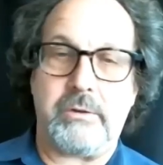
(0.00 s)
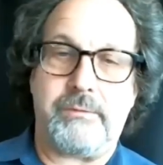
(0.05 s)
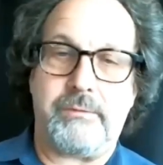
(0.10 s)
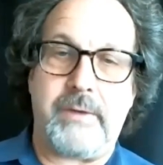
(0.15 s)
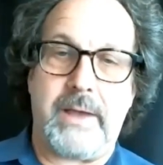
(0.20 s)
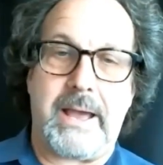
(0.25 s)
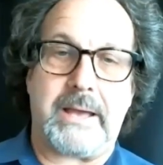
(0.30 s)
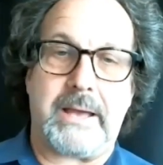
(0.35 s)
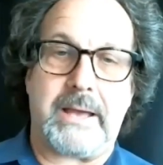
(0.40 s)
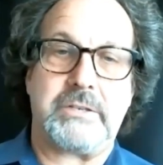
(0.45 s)

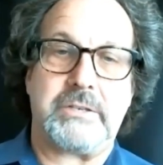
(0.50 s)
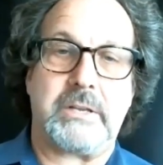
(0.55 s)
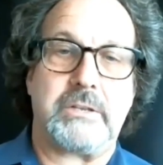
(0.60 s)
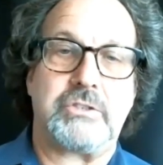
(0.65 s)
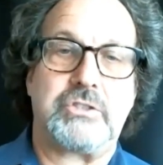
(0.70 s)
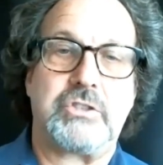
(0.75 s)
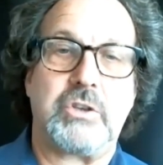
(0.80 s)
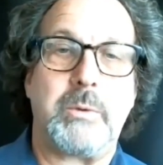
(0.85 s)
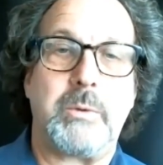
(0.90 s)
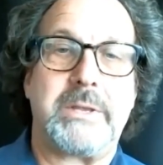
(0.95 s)
fasting,
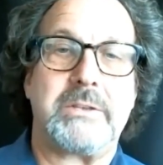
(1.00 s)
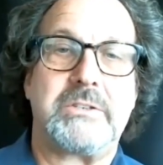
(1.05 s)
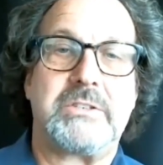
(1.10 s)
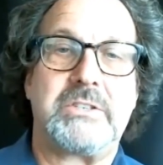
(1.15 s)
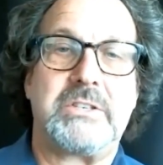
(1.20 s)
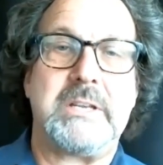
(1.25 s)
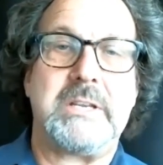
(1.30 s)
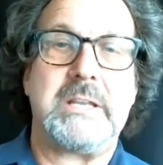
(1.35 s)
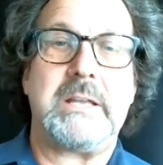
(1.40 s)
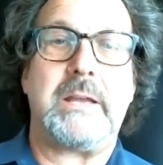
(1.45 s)
and so we can
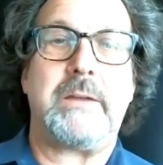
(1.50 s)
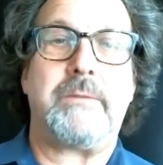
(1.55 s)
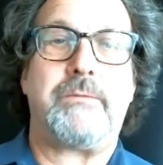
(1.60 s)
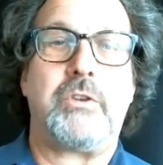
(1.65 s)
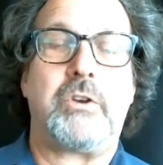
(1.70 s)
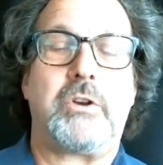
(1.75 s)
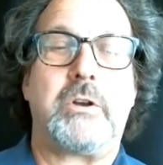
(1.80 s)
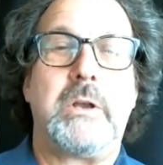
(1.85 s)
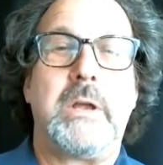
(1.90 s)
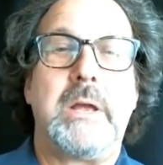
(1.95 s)
see if
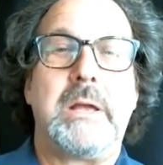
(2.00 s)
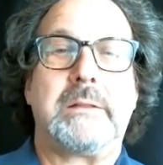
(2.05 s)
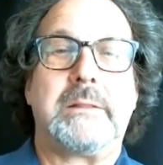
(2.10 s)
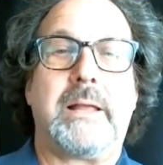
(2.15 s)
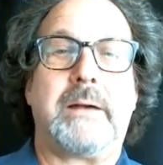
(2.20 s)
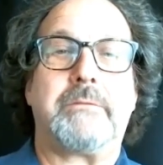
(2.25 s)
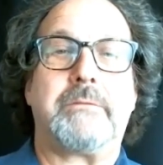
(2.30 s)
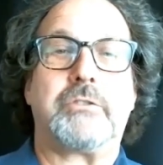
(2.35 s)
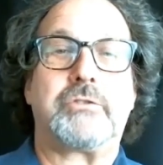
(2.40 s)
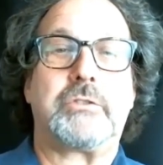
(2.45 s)
your
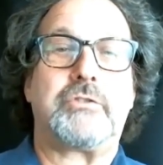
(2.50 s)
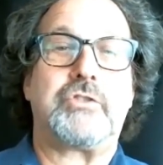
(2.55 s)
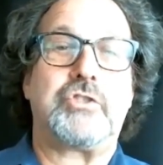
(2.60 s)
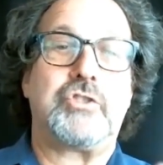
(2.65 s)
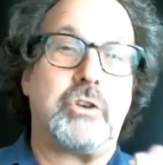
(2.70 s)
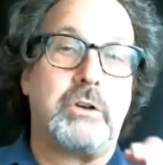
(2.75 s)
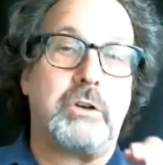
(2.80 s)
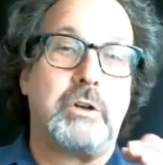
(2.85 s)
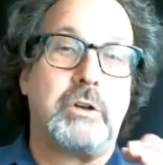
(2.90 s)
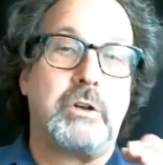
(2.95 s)
levels of
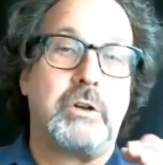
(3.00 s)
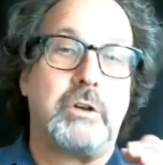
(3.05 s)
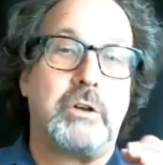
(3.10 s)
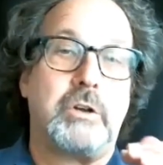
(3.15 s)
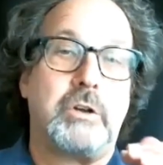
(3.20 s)
sugar go